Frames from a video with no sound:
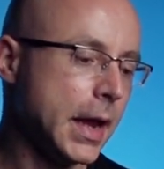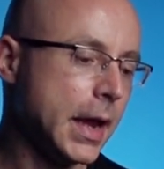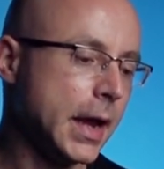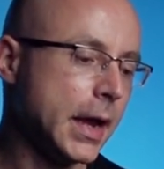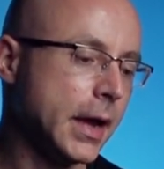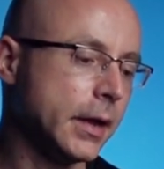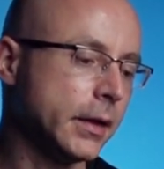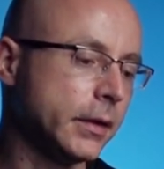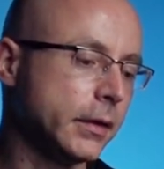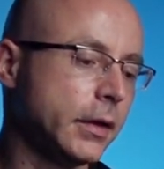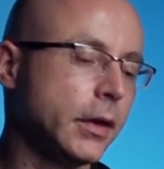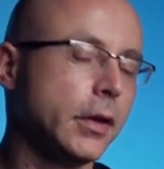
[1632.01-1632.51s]

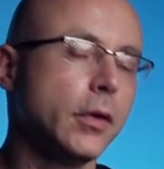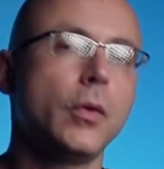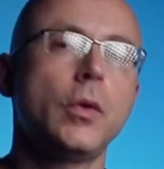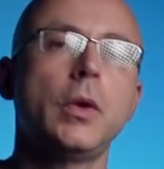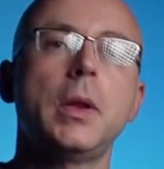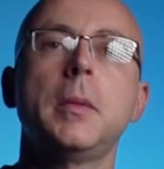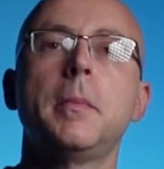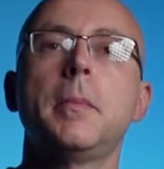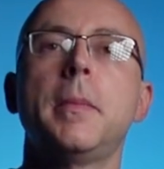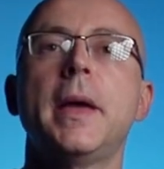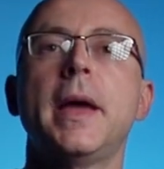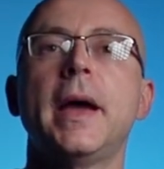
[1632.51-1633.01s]
and the
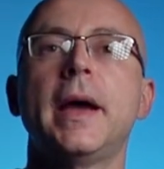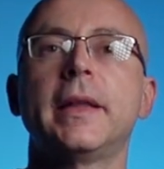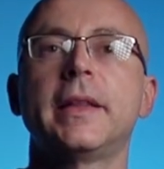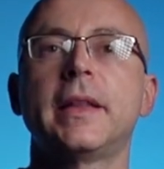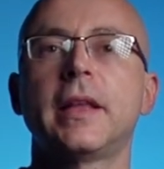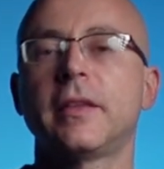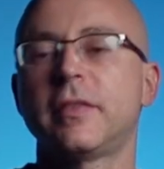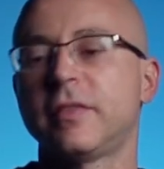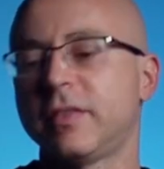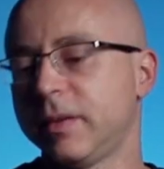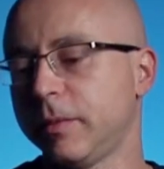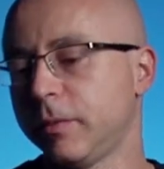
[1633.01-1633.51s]
only bag
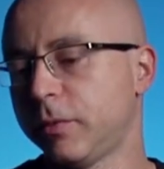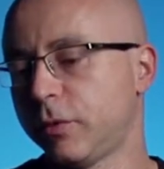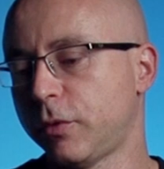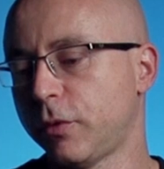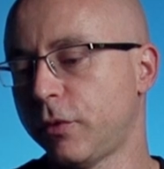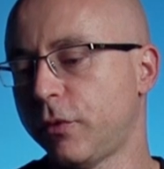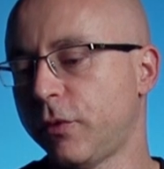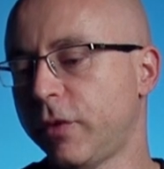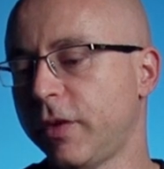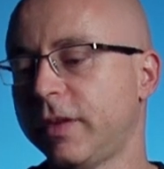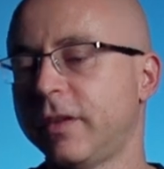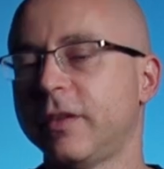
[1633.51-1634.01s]
that seems
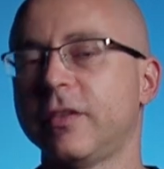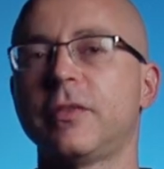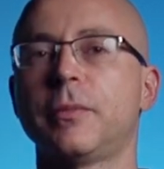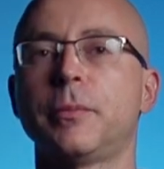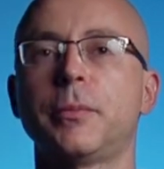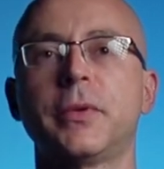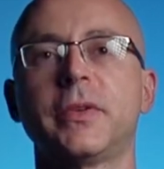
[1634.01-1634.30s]
to fit this